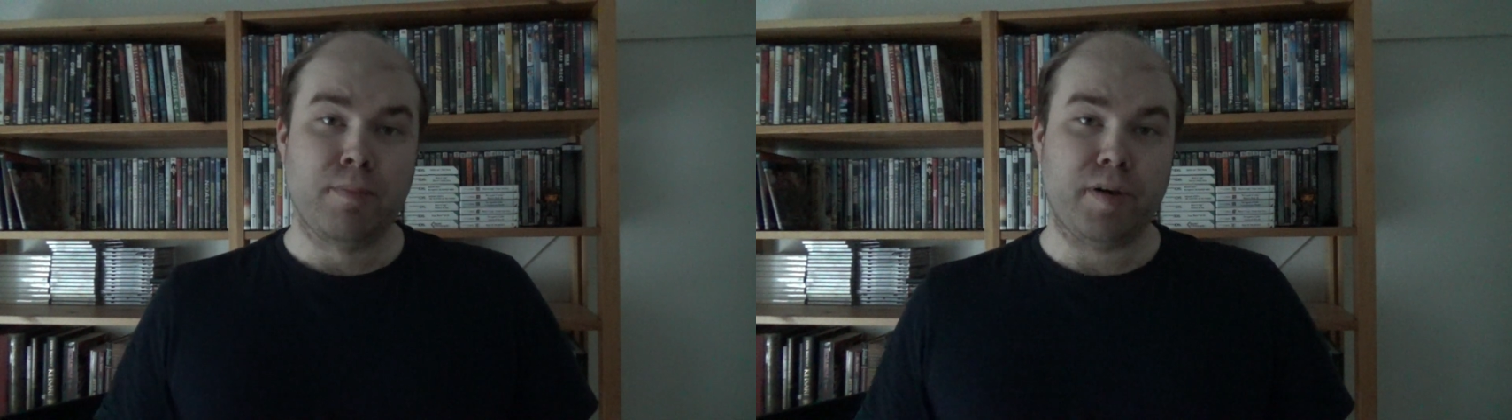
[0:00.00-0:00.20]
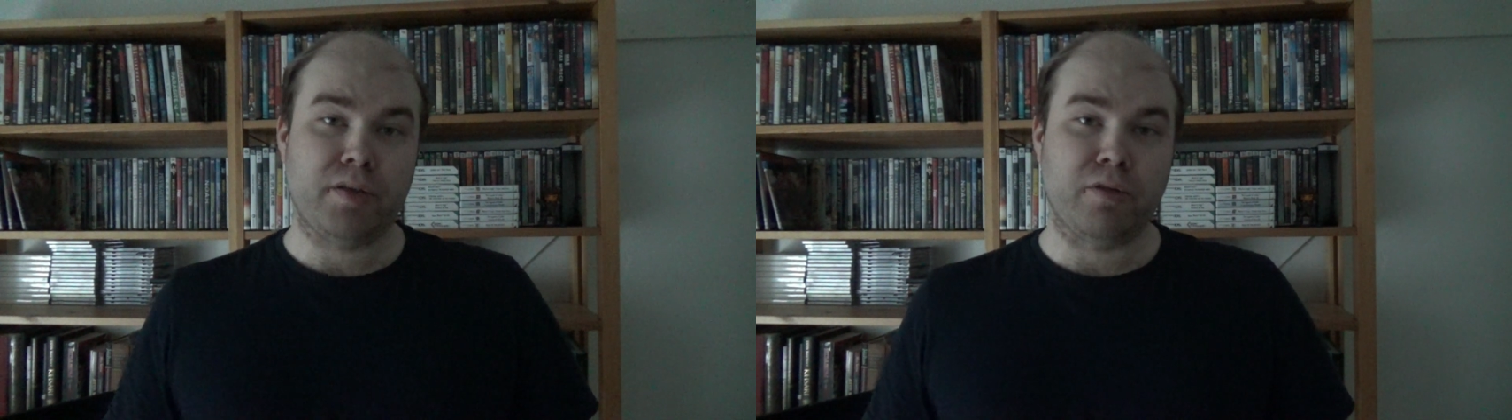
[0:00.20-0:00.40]

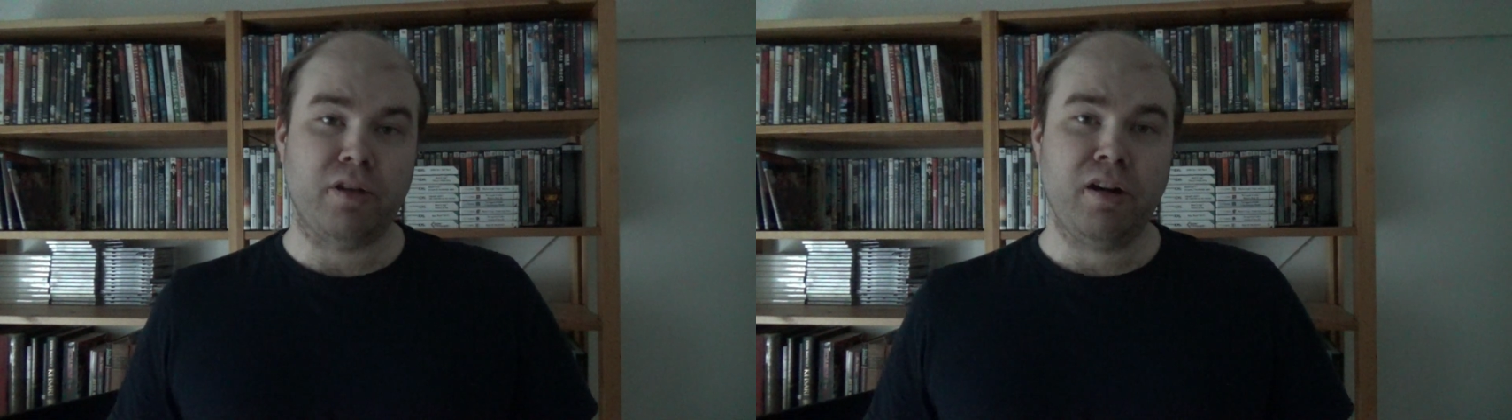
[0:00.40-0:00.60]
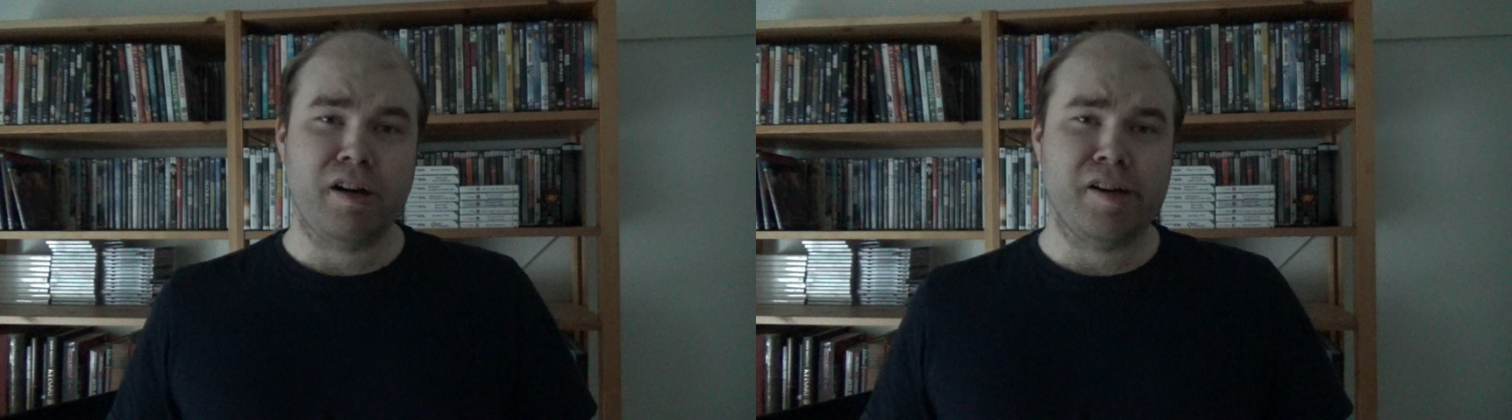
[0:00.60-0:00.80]
but
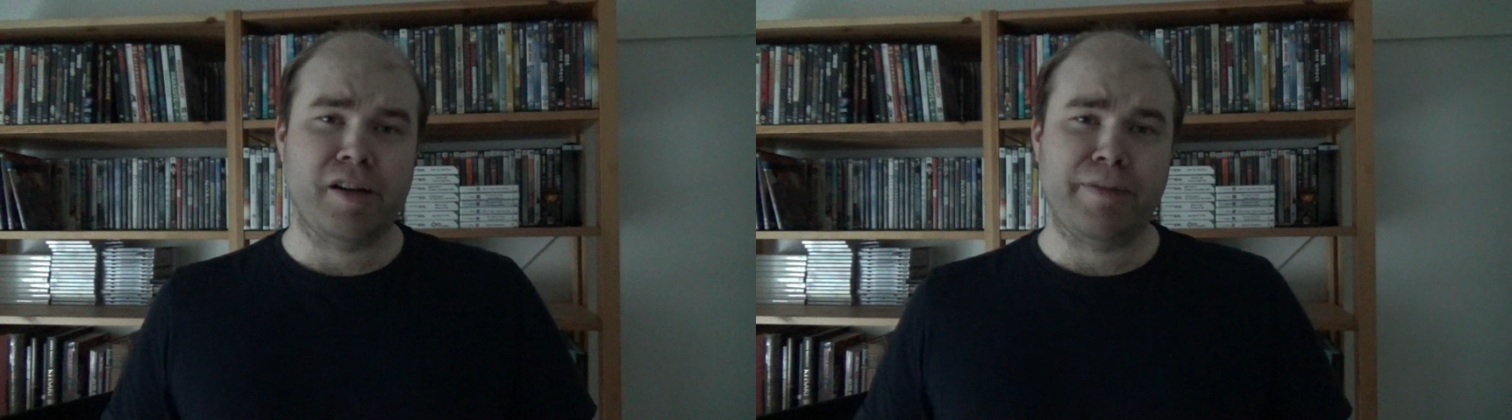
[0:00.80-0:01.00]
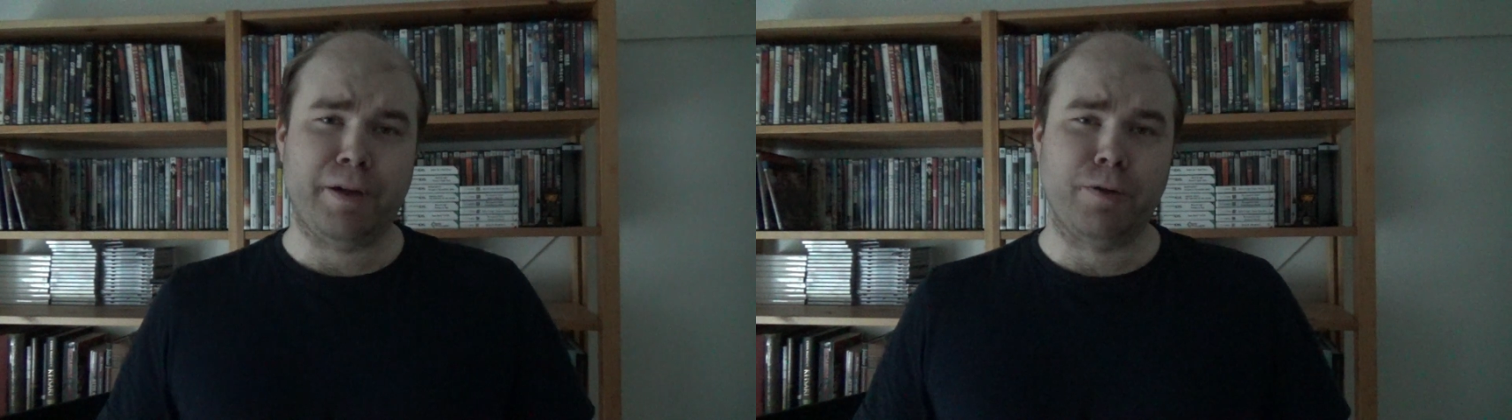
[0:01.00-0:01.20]
on harder
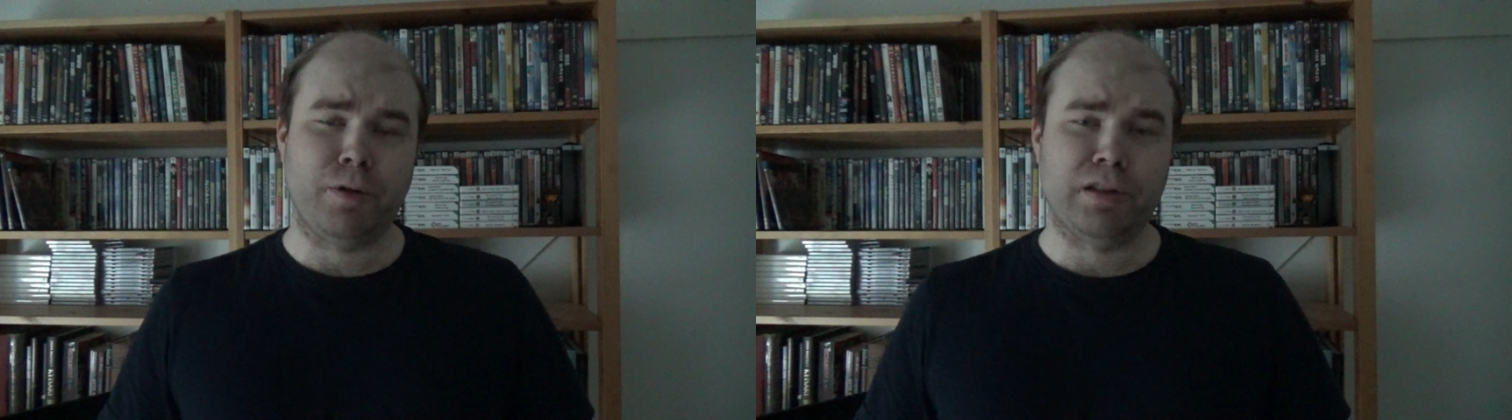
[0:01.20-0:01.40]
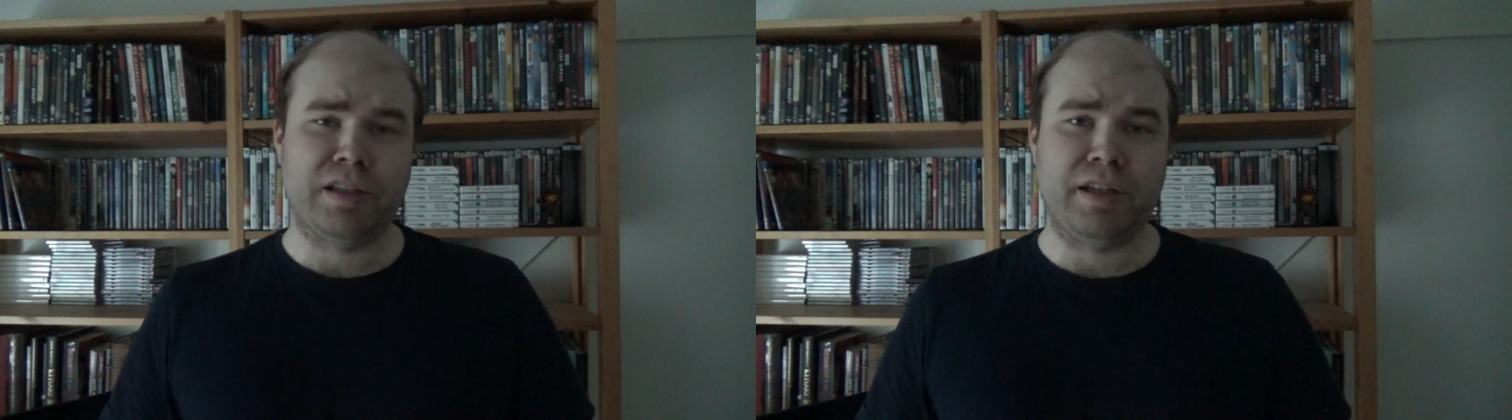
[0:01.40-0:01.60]

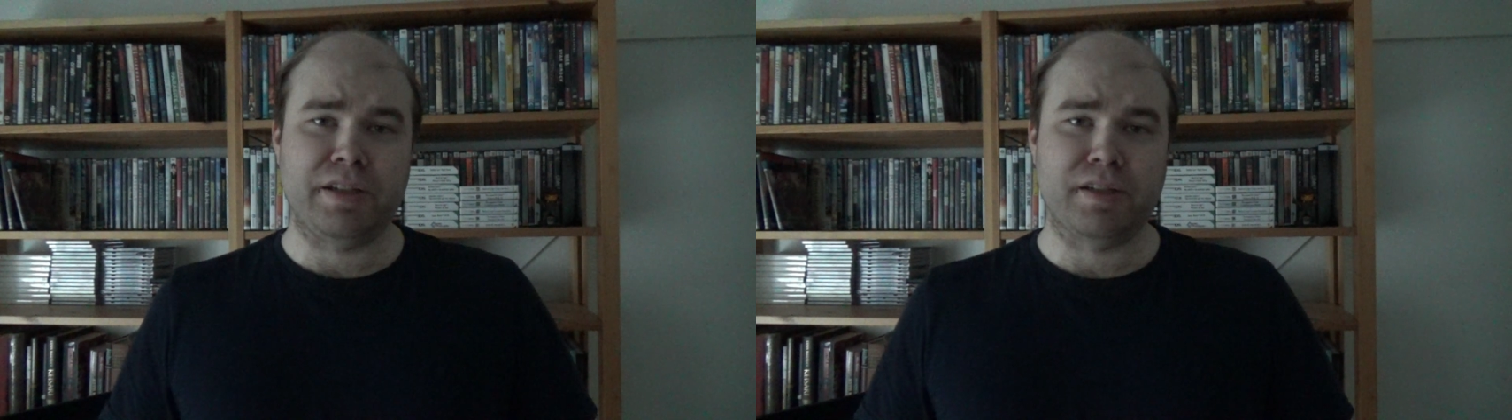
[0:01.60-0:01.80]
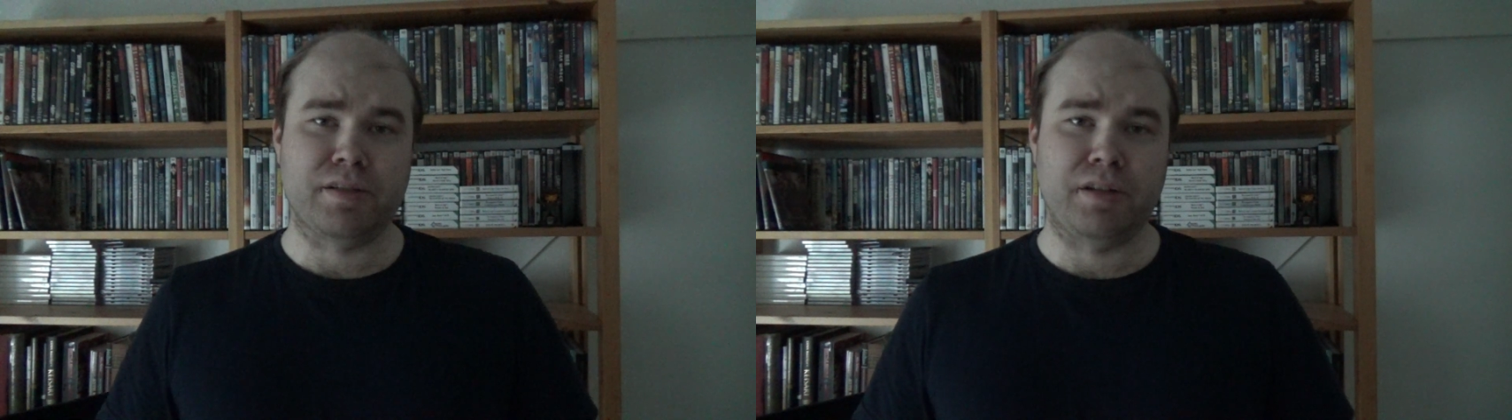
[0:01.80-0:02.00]

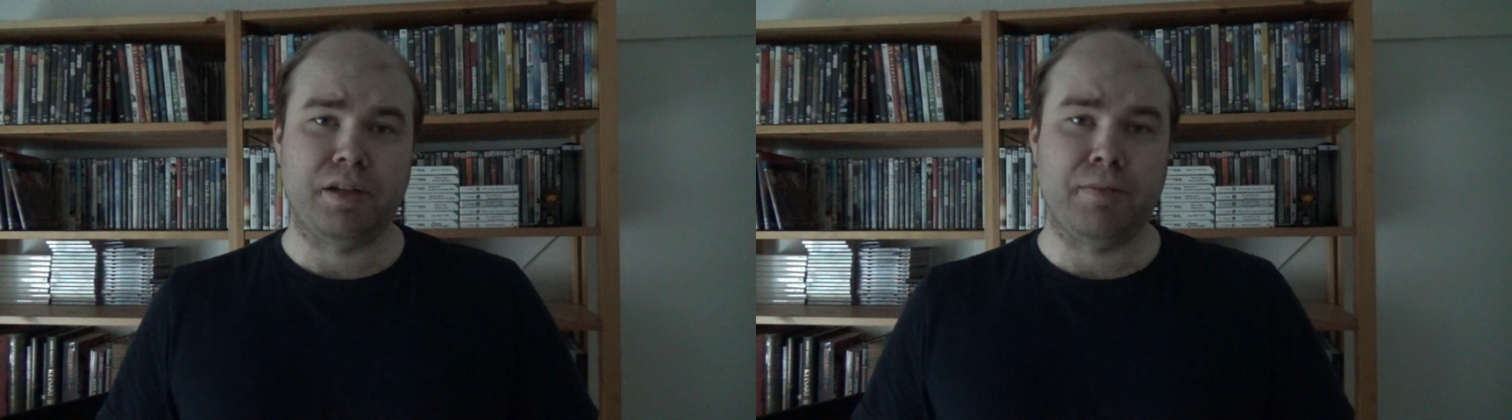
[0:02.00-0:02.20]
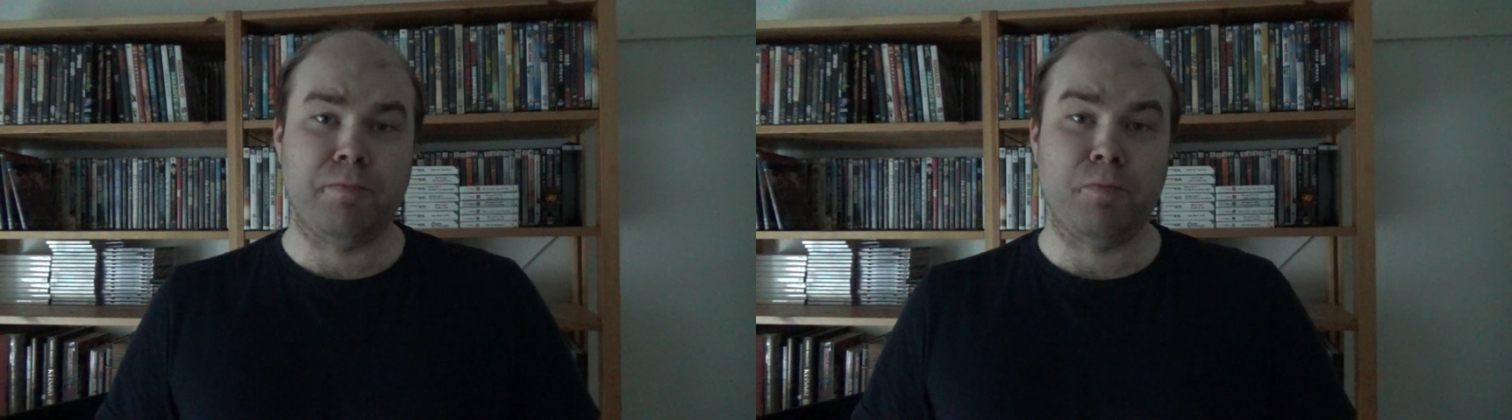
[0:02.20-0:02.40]
difficulties, uh,